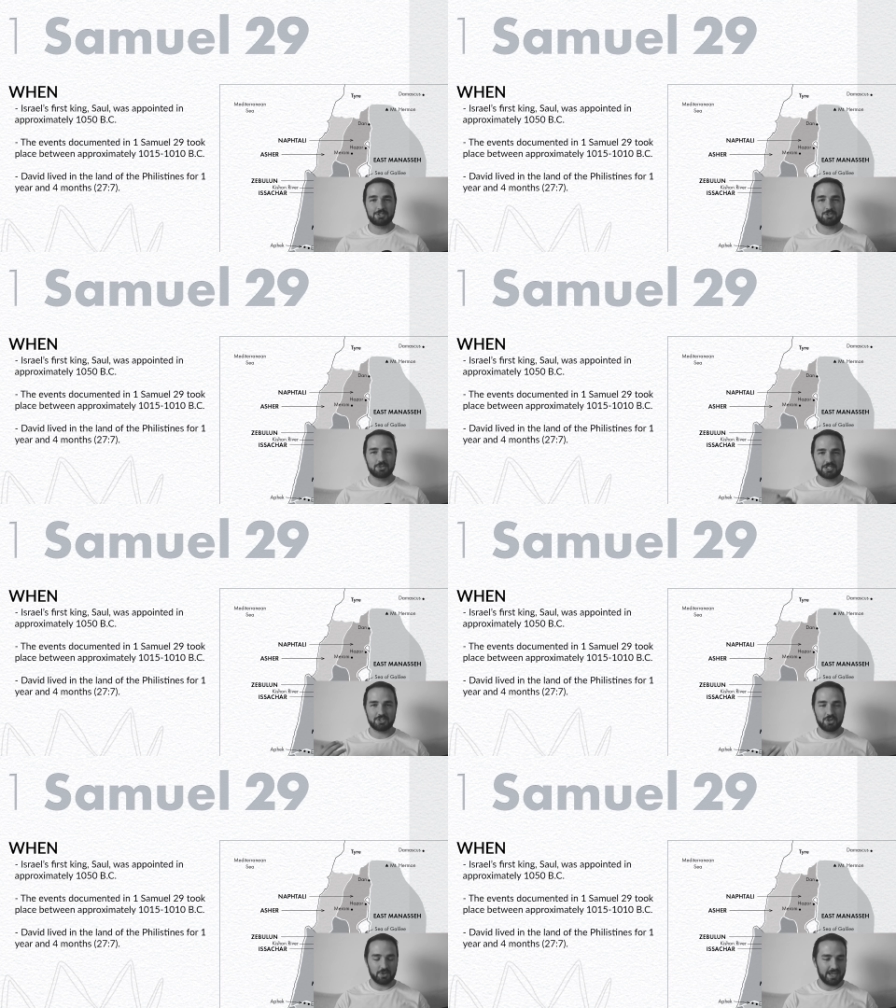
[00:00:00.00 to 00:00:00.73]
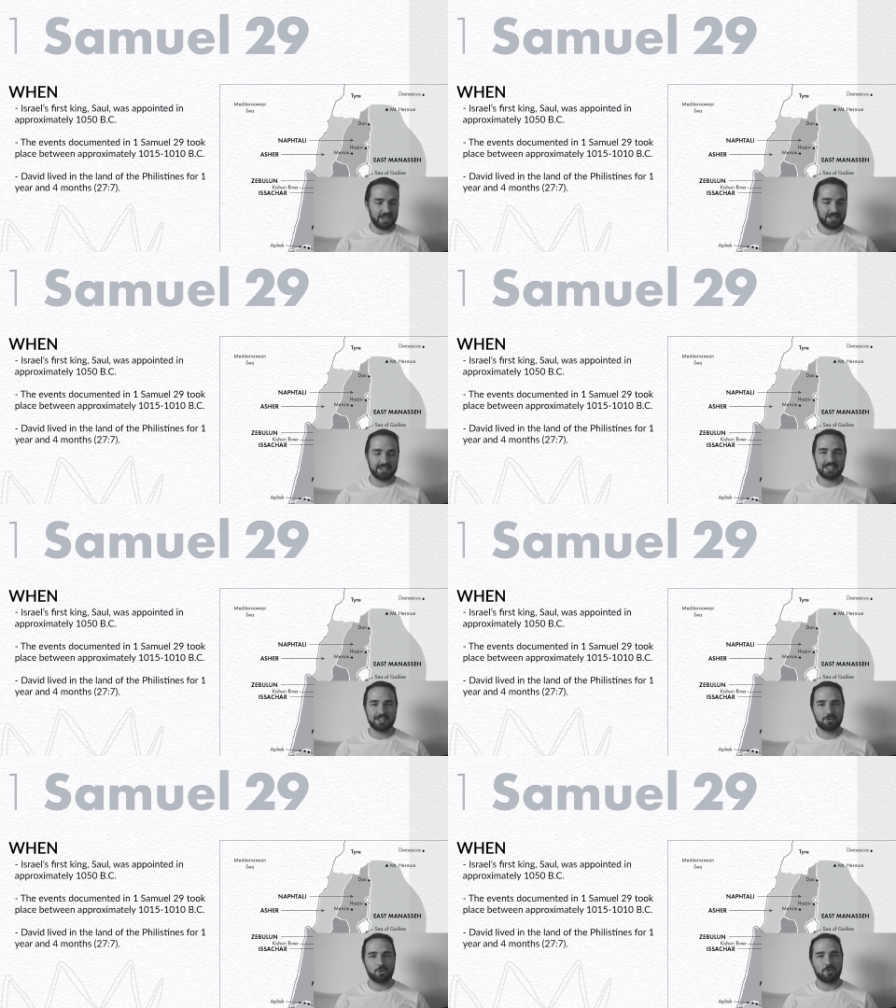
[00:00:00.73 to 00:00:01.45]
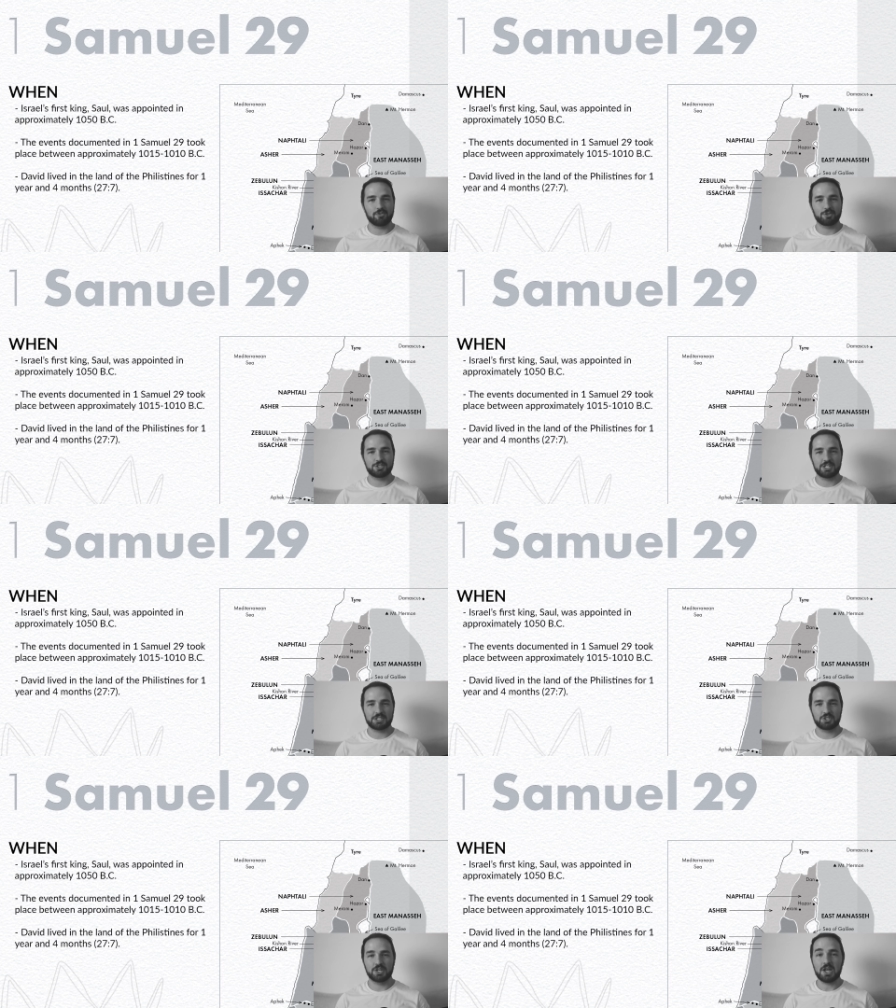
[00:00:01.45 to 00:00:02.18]
So let's go ahead and get into our first
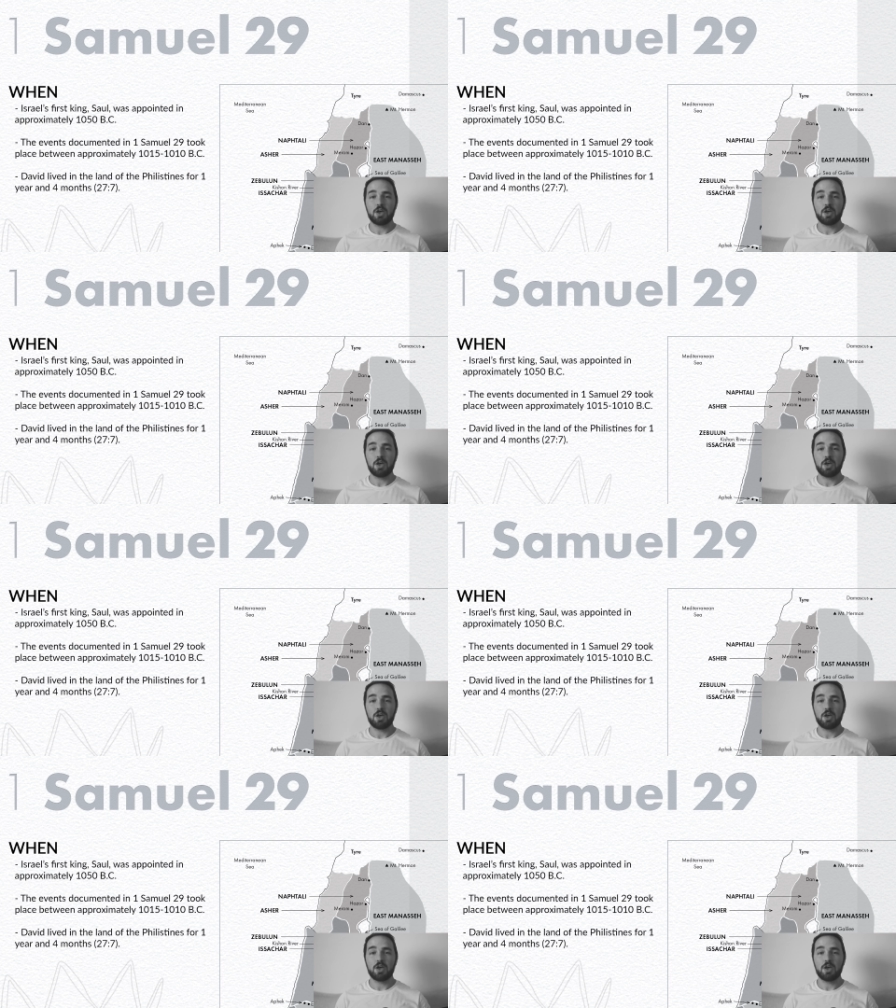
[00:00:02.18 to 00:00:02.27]
section.